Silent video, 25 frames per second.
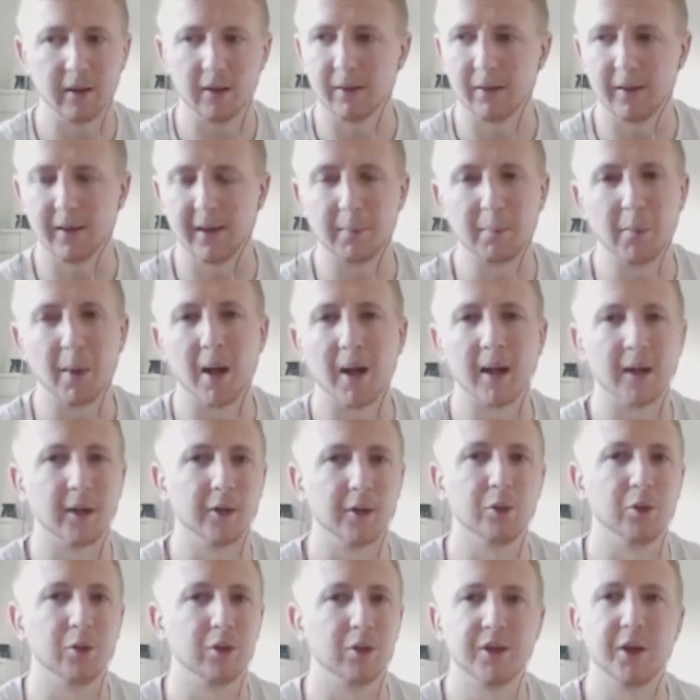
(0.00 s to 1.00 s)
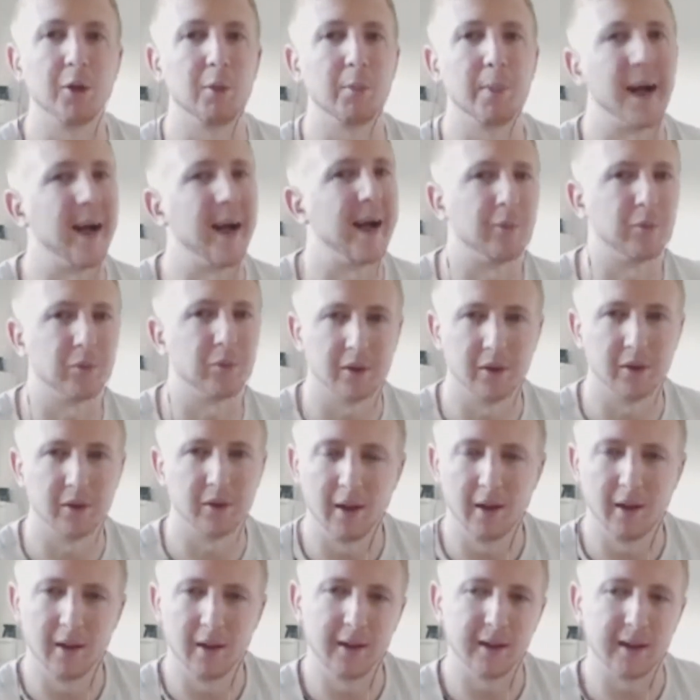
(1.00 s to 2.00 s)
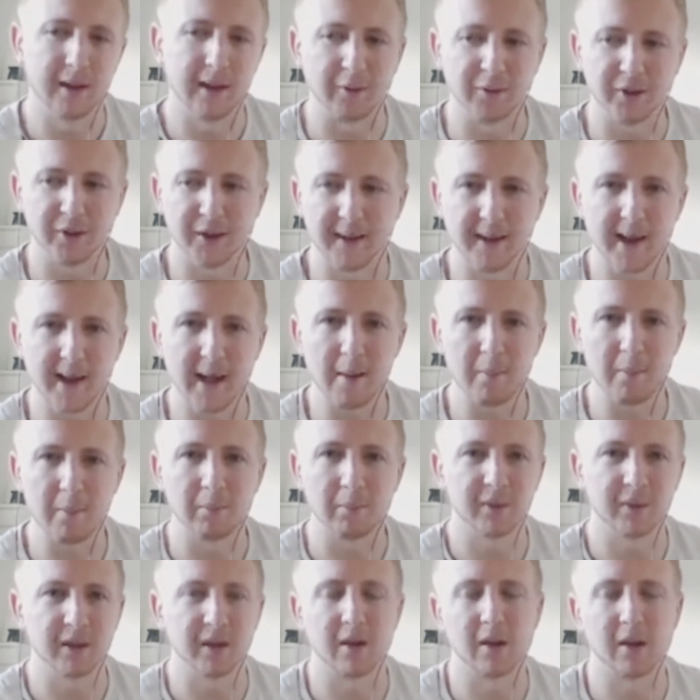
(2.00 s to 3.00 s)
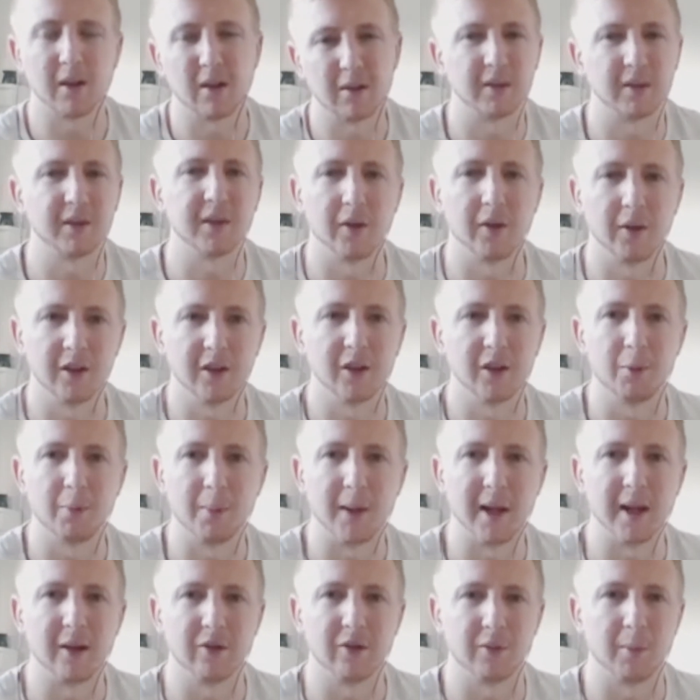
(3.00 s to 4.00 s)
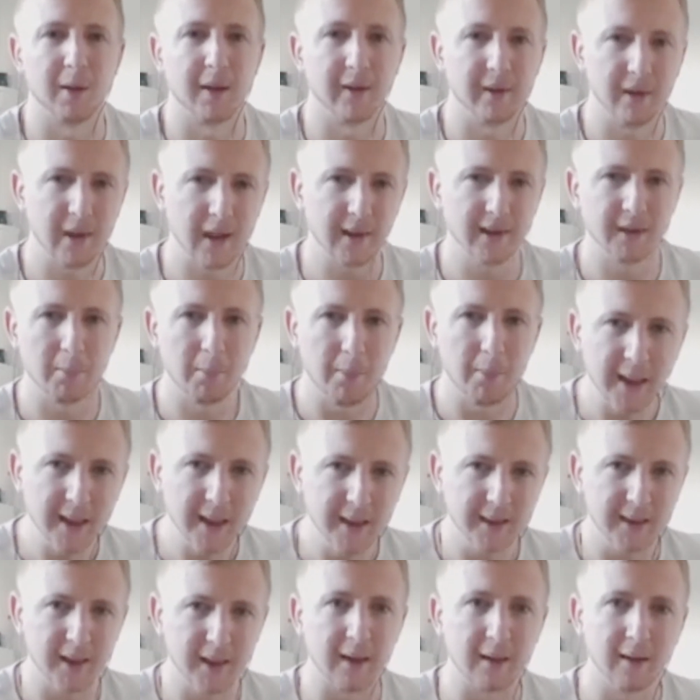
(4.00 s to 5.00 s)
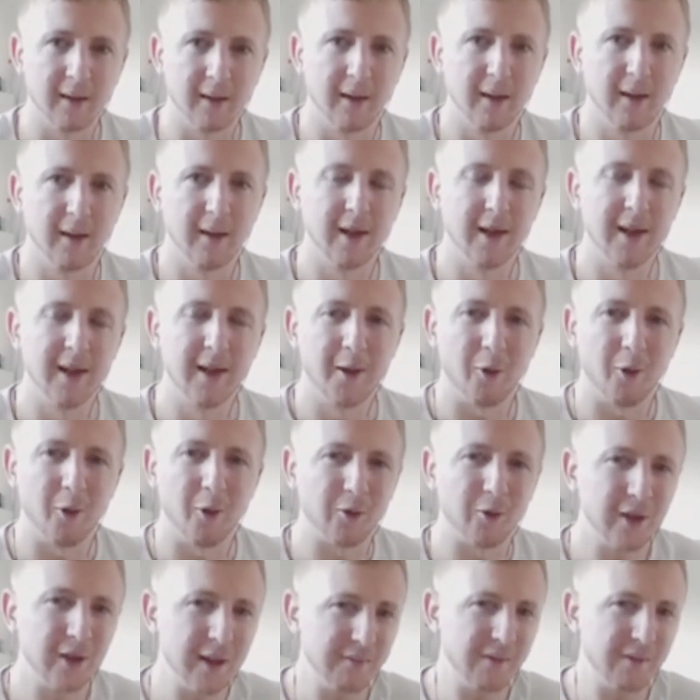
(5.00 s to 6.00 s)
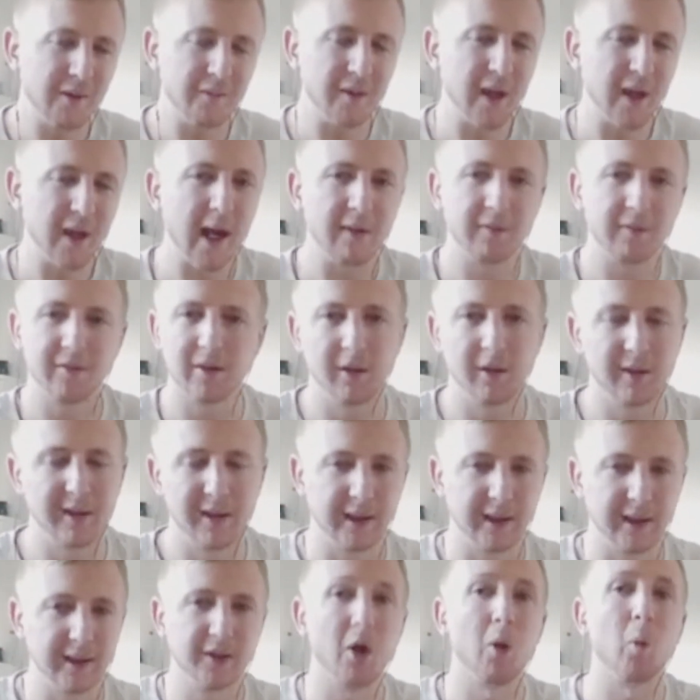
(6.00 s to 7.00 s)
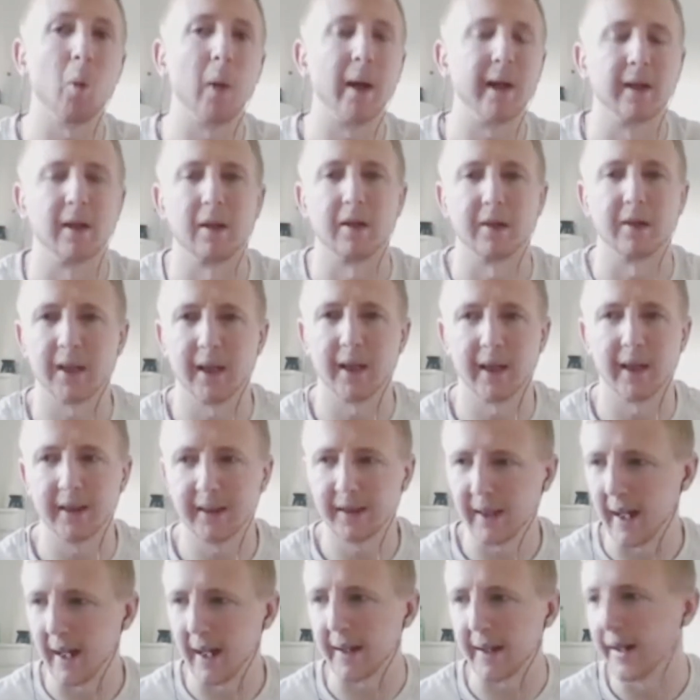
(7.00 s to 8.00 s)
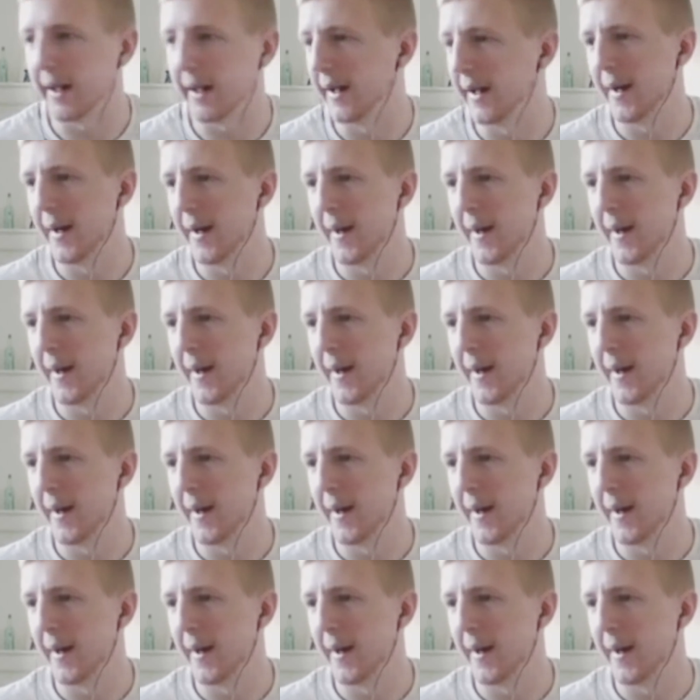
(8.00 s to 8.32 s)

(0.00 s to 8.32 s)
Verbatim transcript: they might lose two pounds now to them it's, oh, it's only two pounds like, that's amazing or even if they haven't, it's not weight loss. Let's say